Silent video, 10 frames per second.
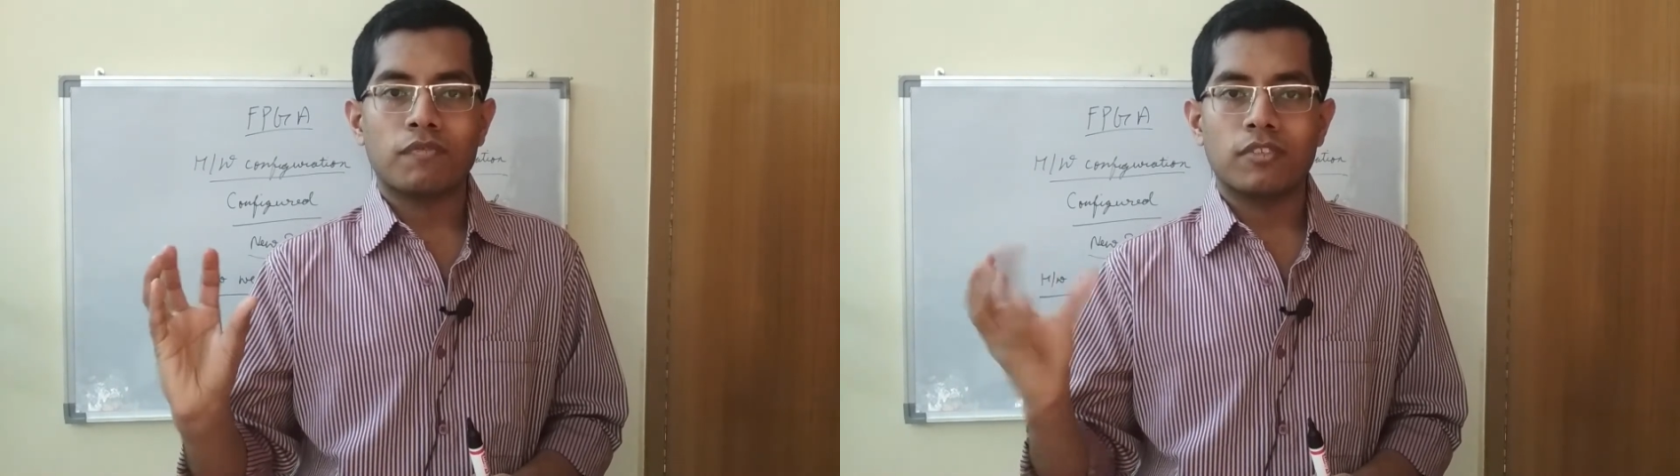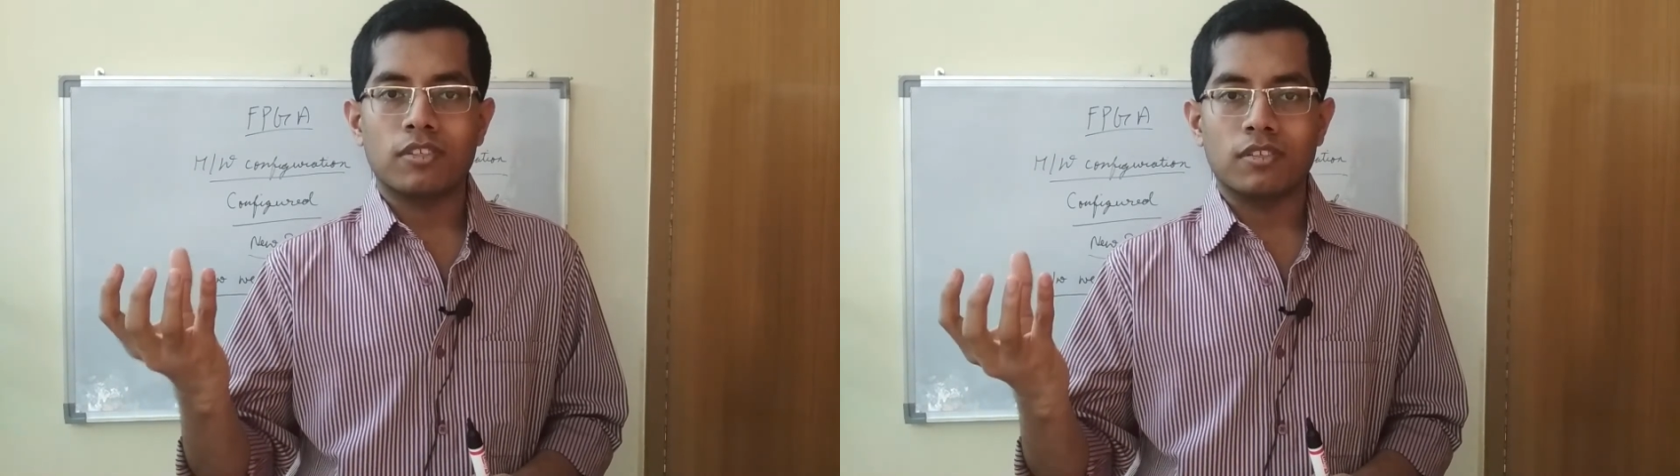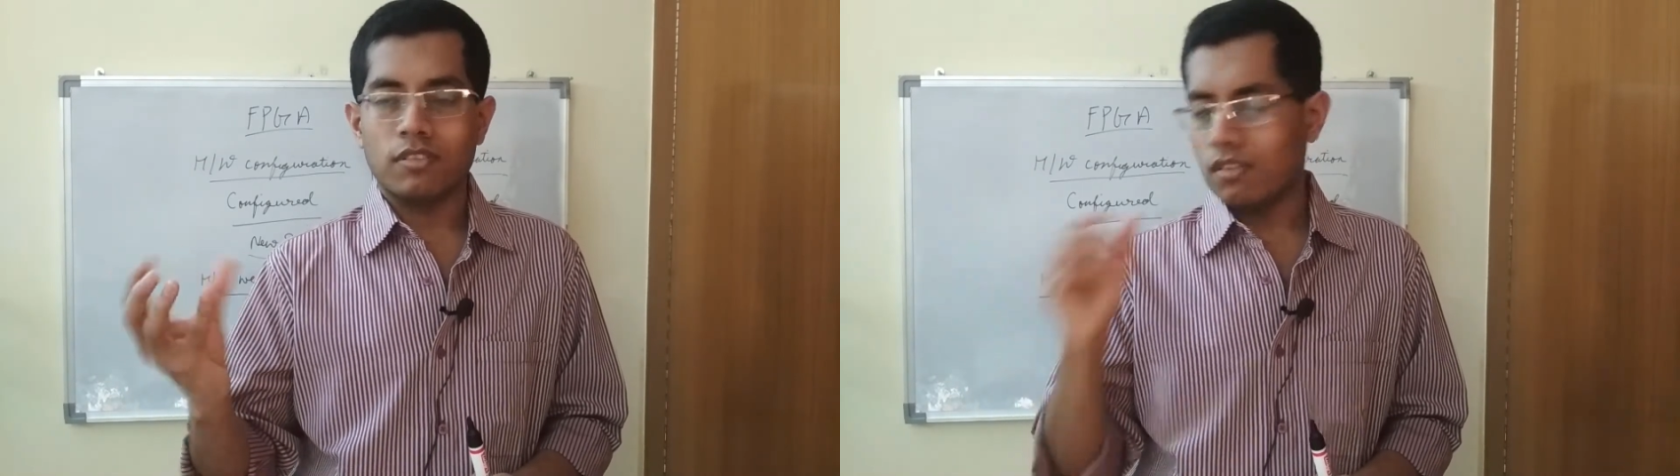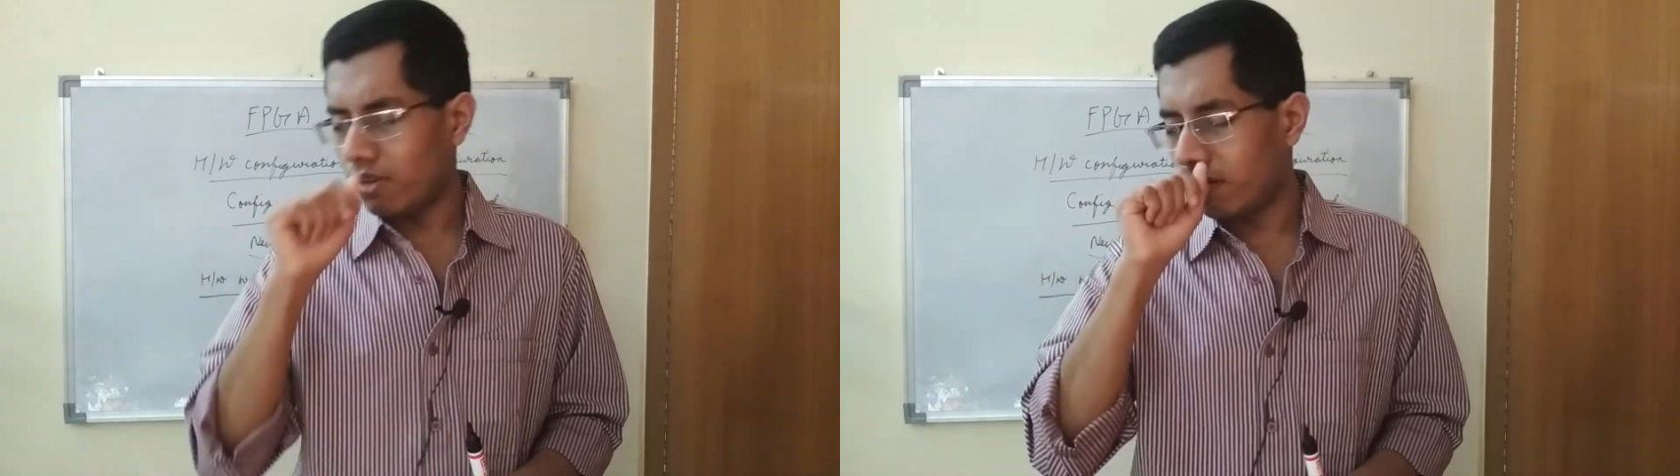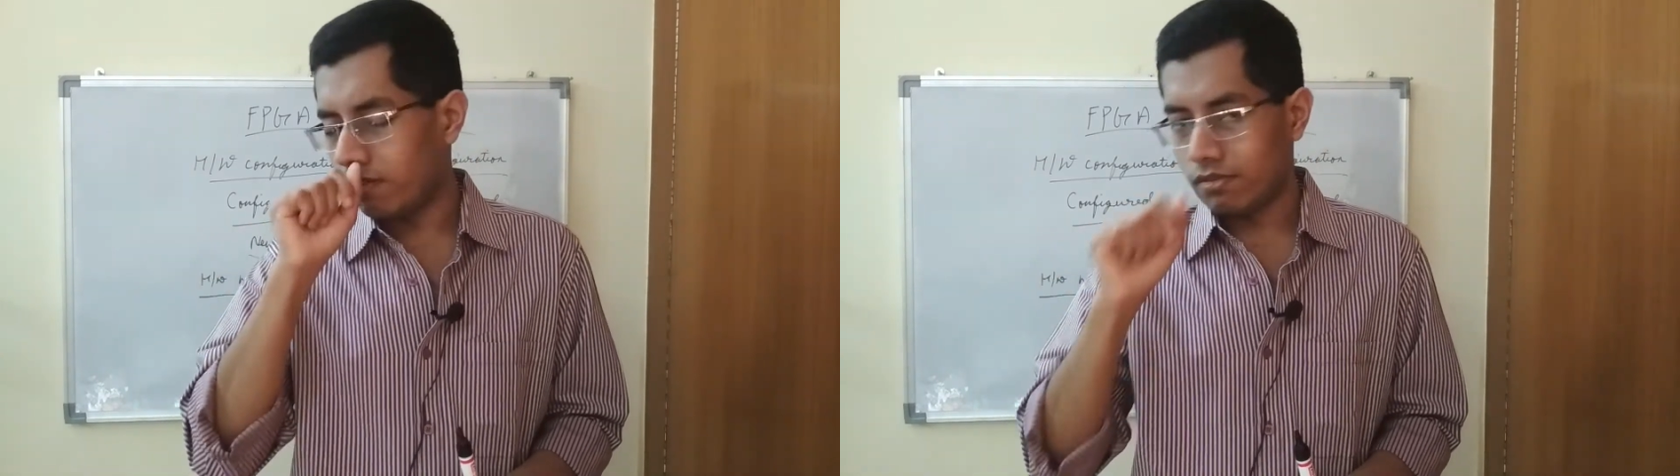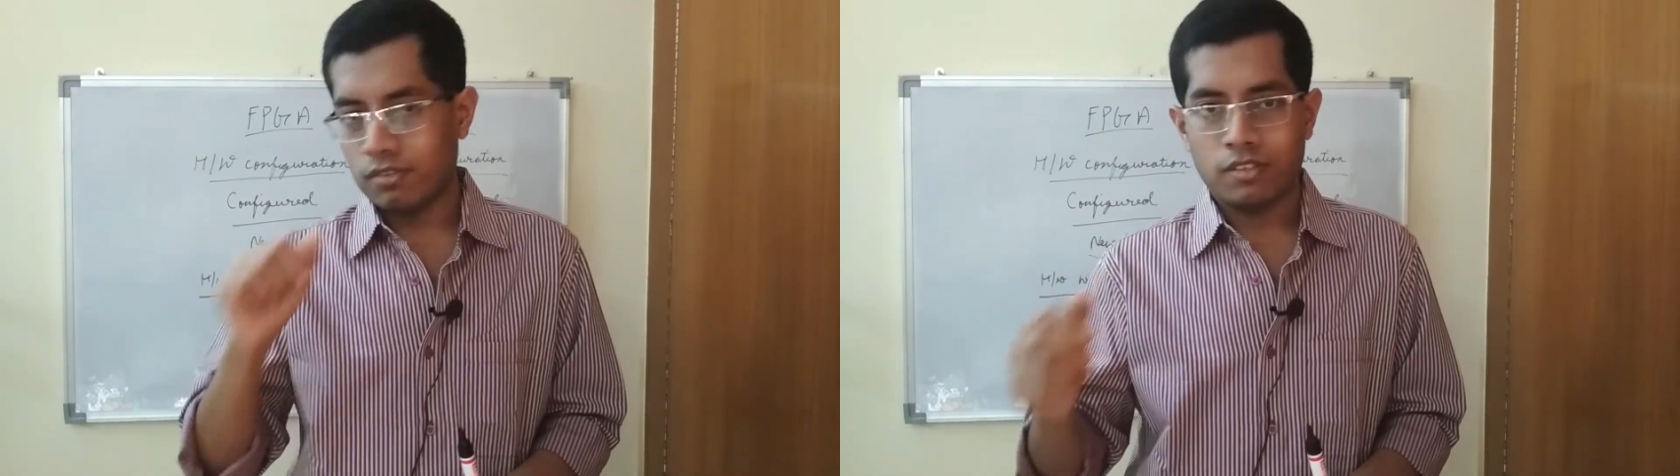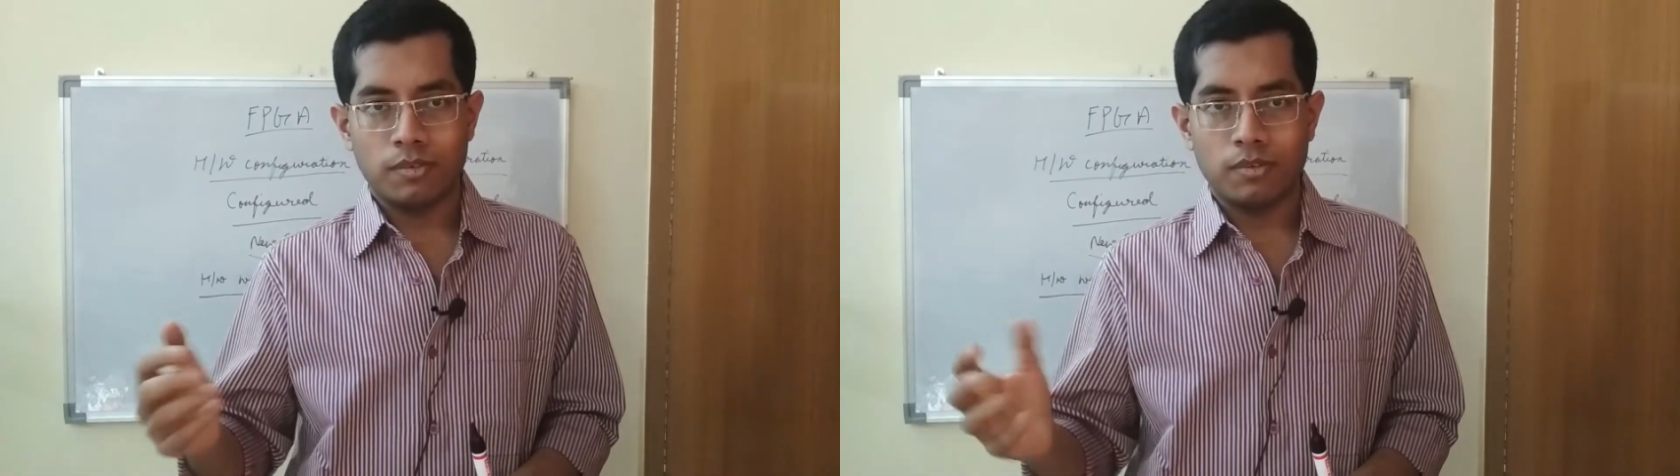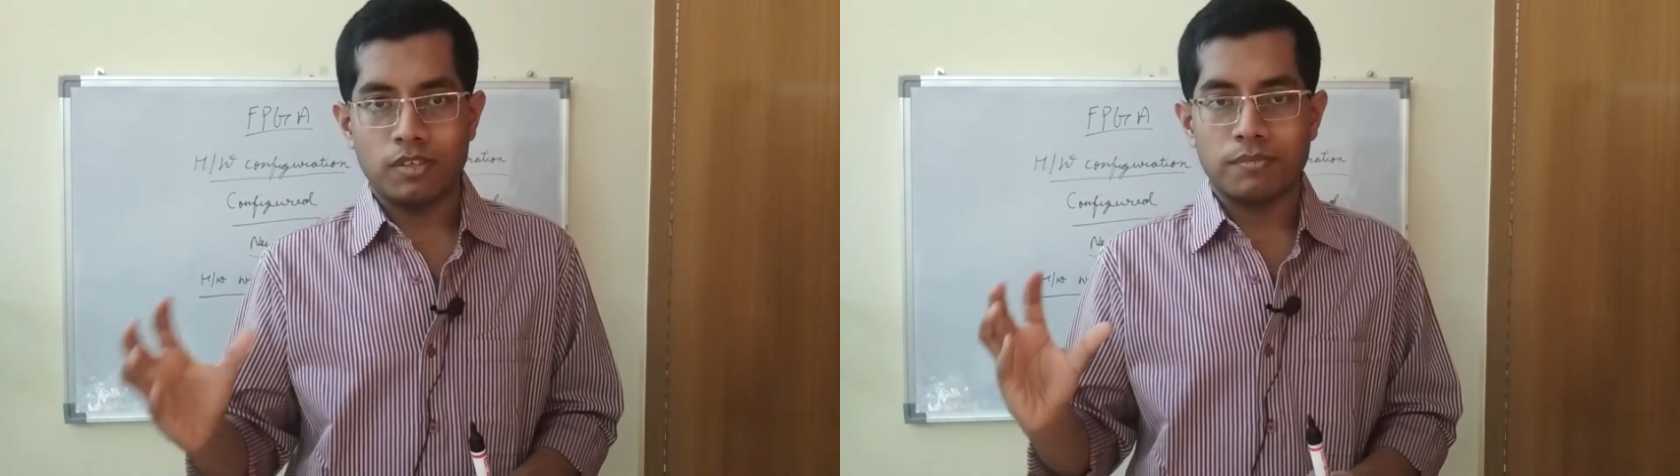of the
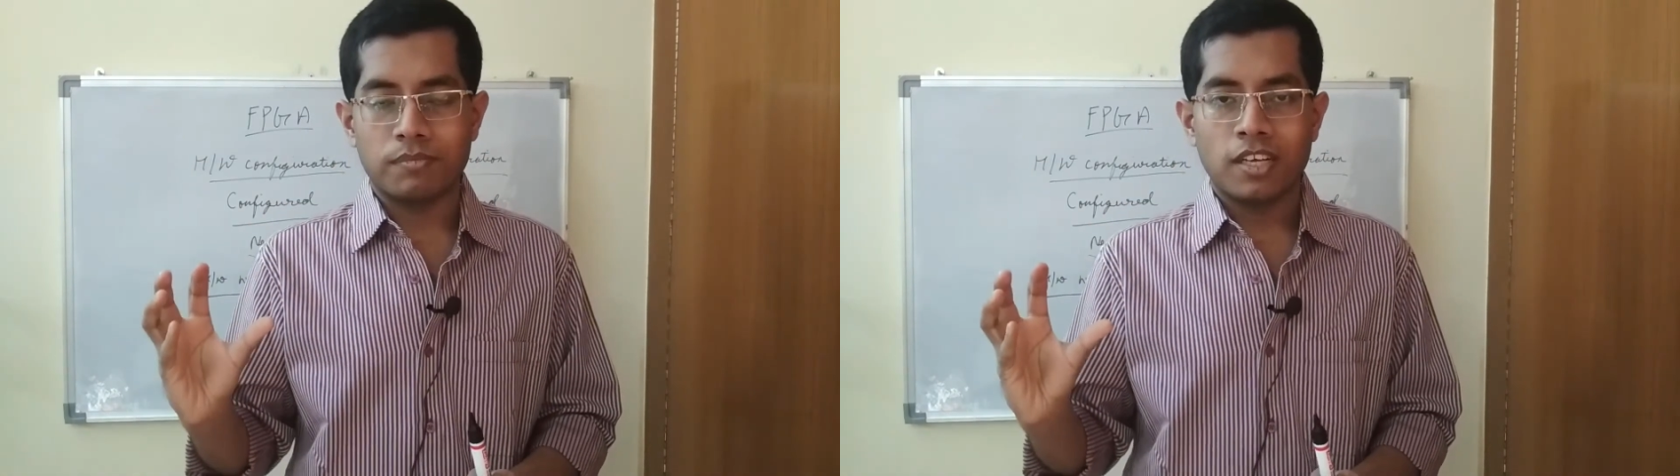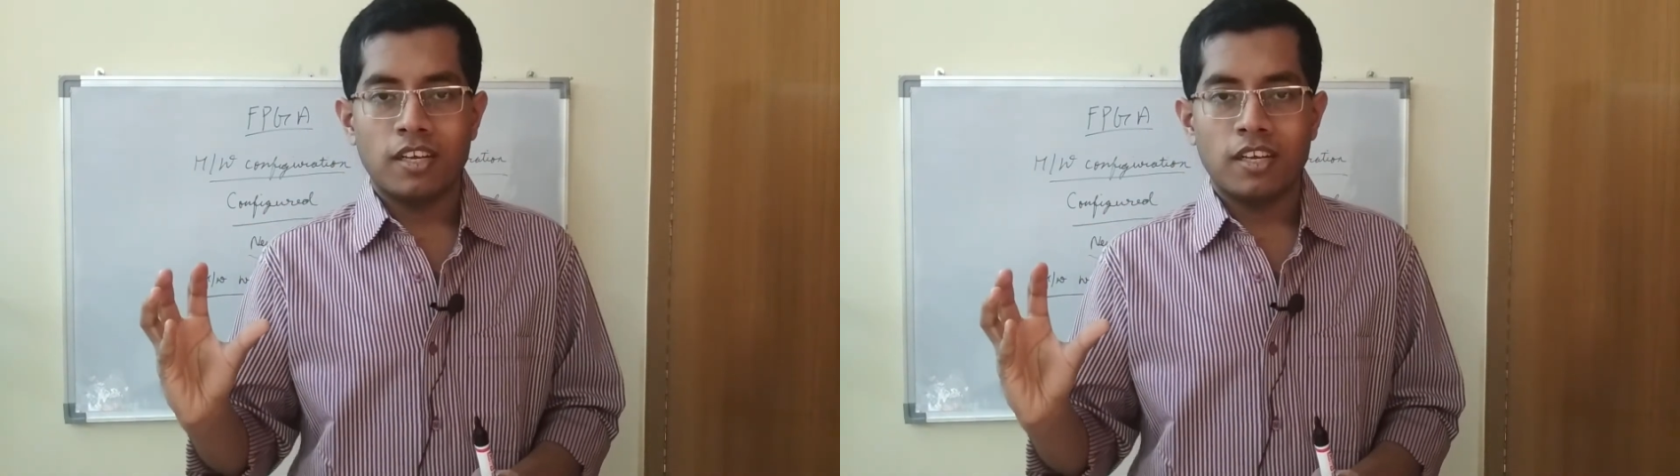uh,